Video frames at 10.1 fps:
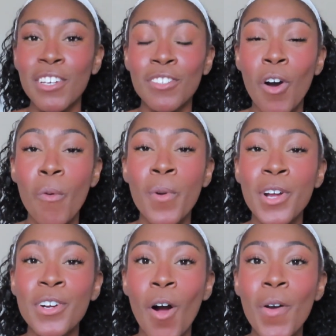So when
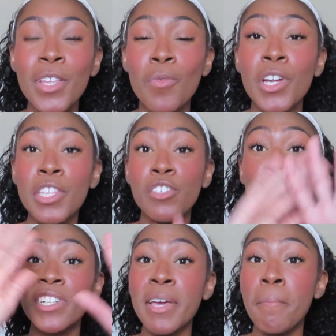you're going to one of these
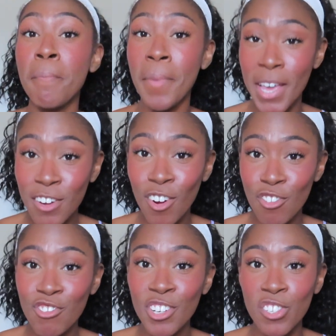really big
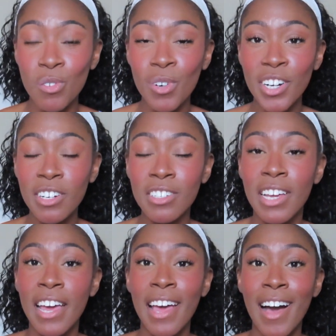grocery stores,
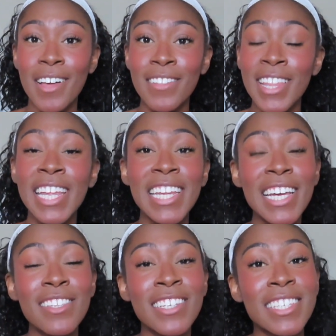they
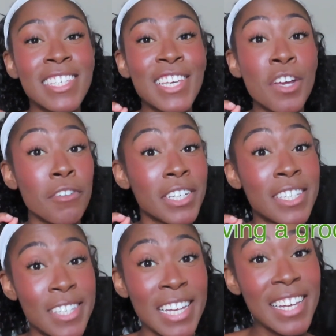need to see your
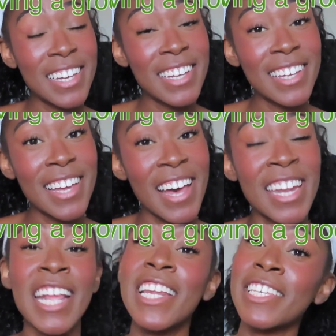receipt
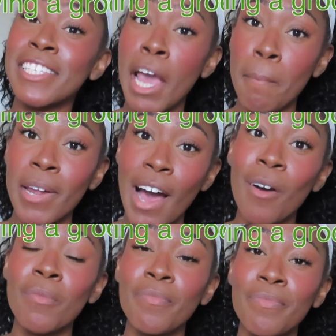and they need to stamp it out.